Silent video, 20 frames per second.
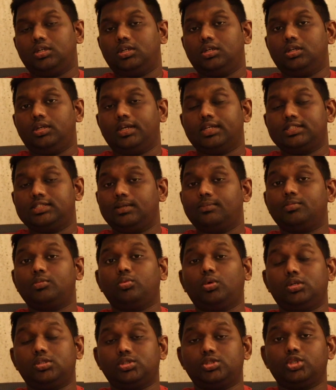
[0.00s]
except
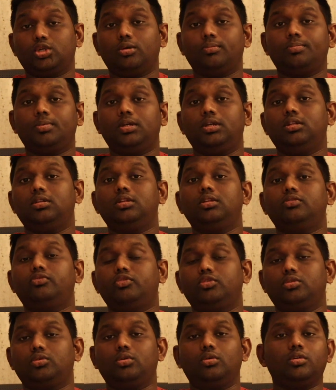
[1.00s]
one shop in the
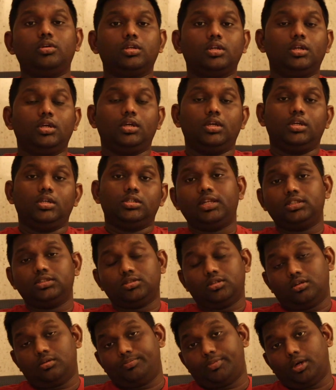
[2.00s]
food court. That
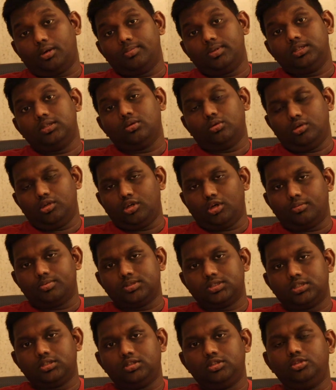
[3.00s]
is probably the only
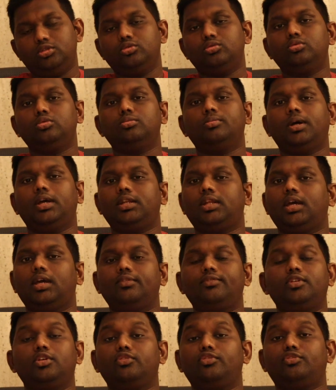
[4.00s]
option you might
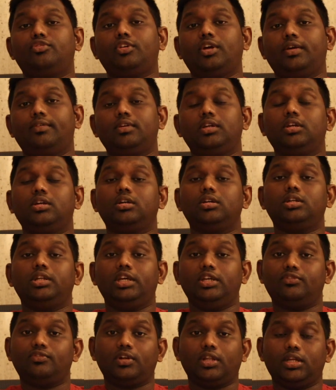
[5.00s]
have if you're having a
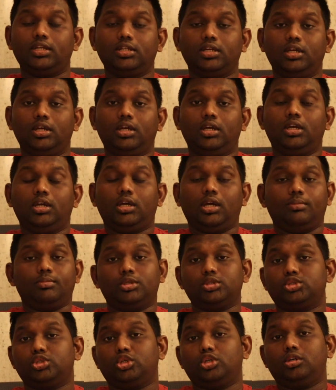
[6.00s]
late flight. I'm
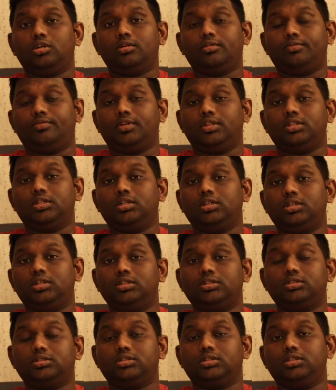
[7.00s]
not sure whether
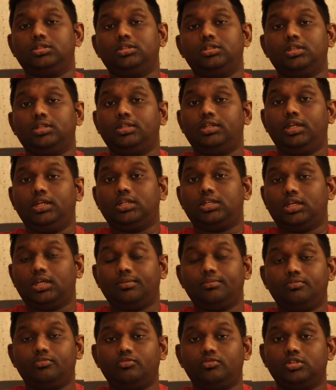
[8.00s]
it's in the
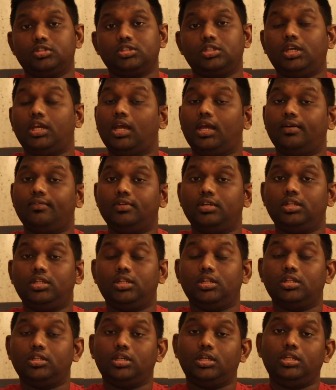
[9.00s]
daytime which they have
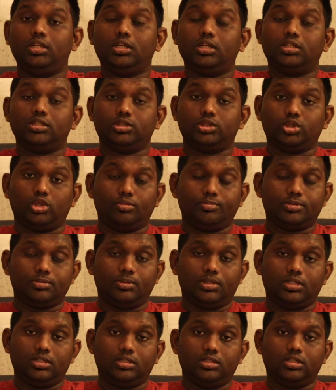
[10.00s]
any other shops,
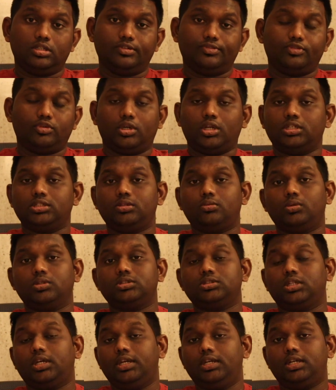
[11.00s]
but for us it
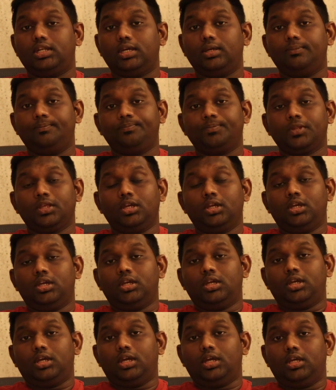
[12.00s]
was night time,
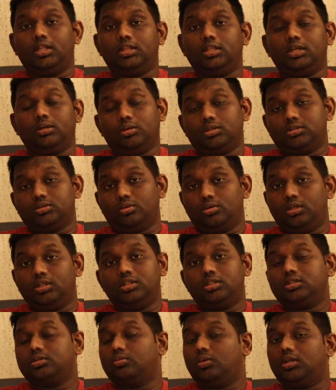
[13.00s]
and there was
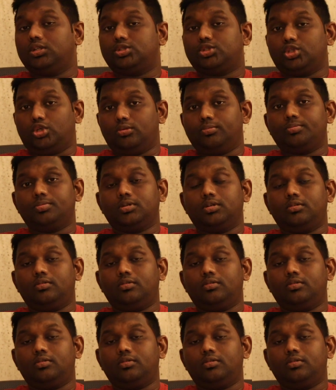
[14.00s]
only this one shop